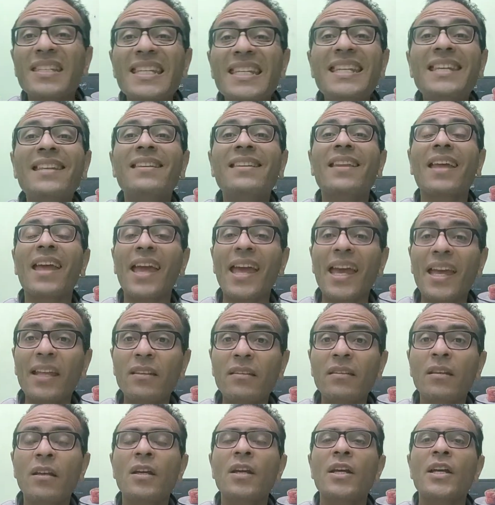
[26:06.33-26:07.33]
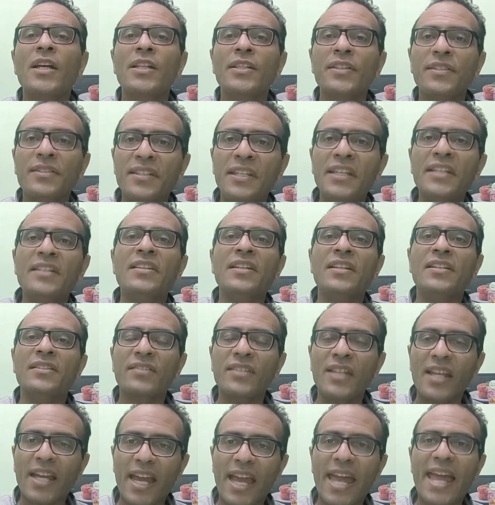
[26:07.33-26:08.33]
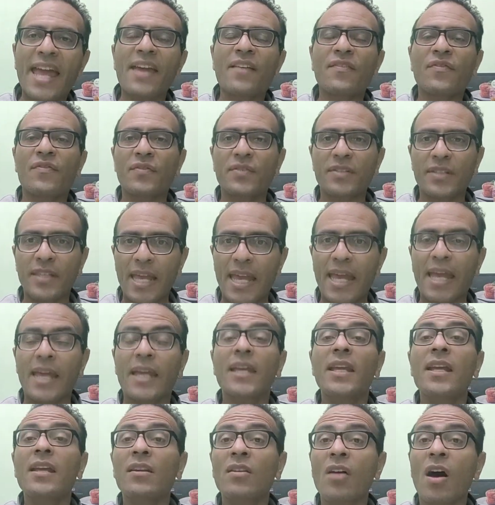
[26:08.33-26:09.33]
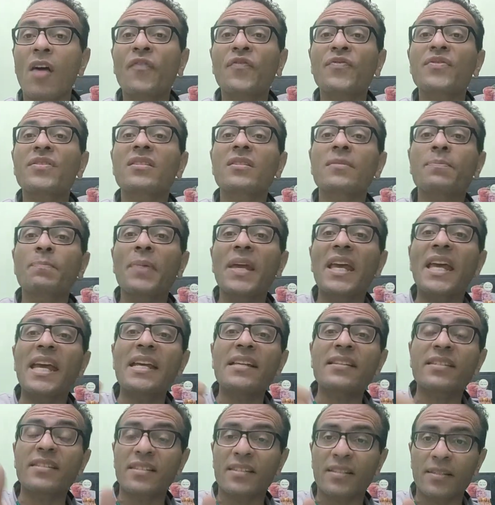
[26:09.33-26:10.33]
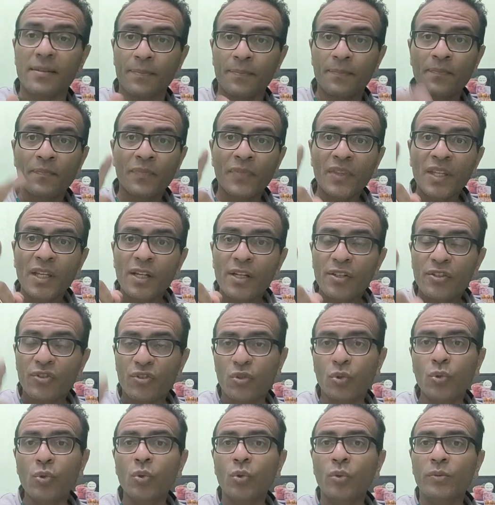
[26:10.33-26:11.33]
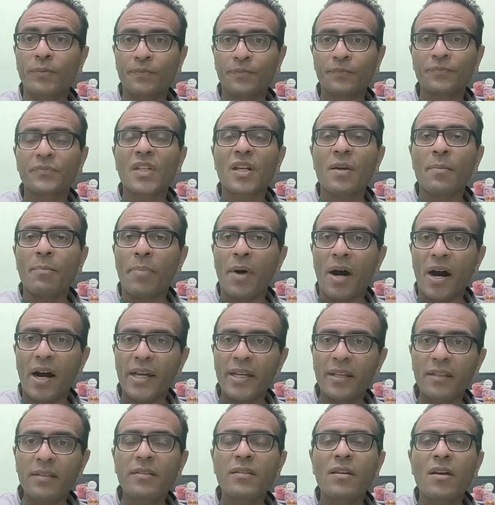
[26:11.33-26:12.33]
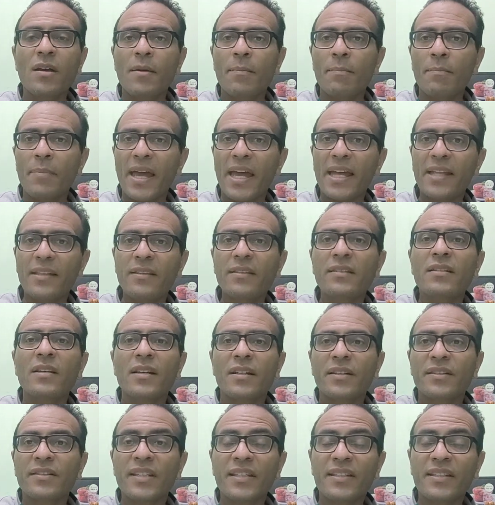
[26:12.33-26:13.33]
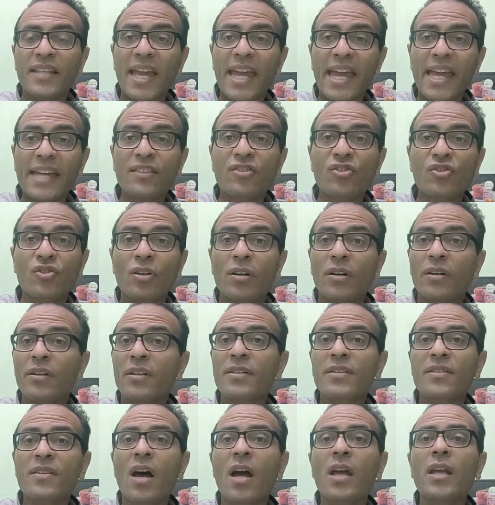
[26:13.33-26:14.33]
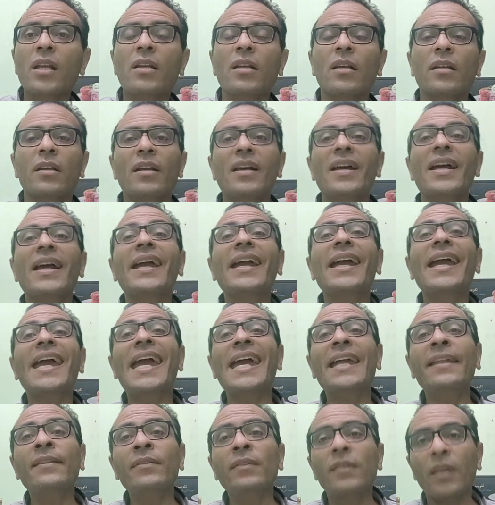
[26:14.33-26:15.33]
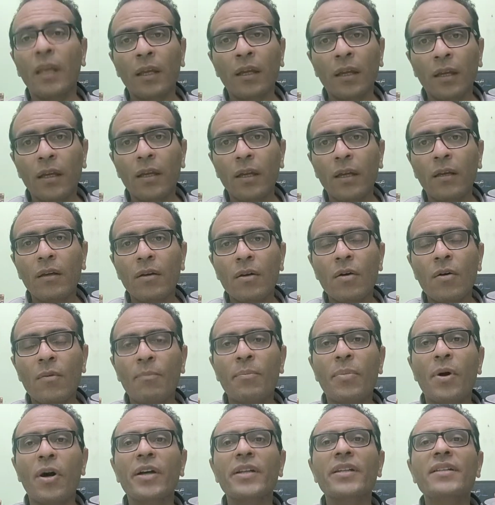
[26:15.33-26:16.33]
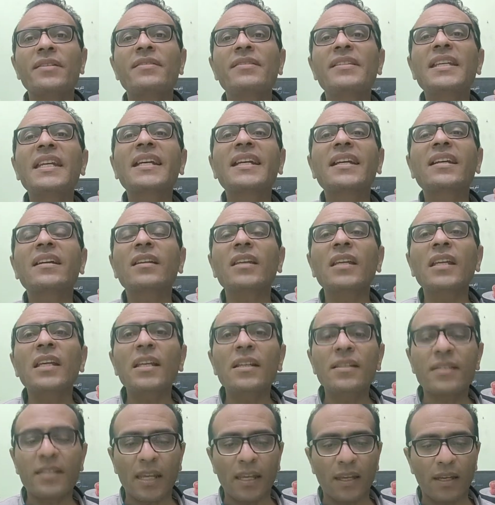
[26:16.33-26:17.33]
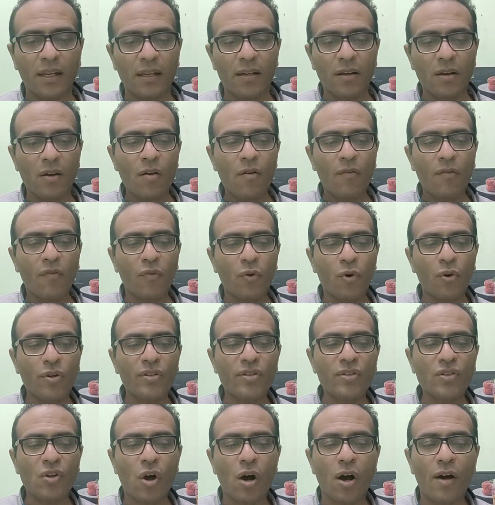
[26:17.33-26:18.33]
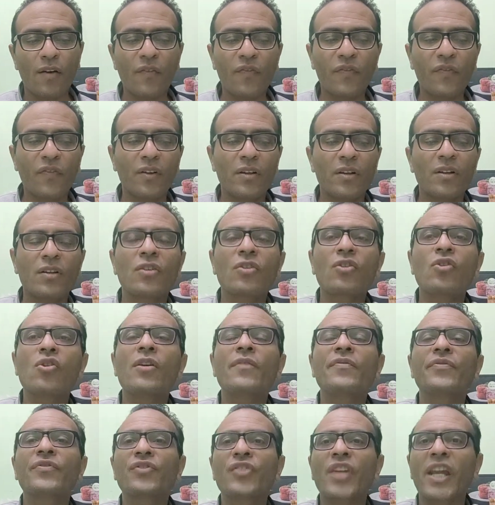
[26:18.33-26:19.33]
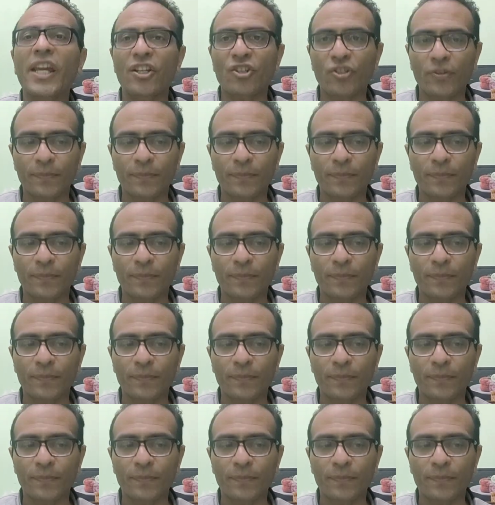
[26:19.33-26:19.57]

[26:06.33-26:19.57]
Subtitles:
head didn't have the enough space to bind, bend, detach, recycle, ending by decreasing force of contraction.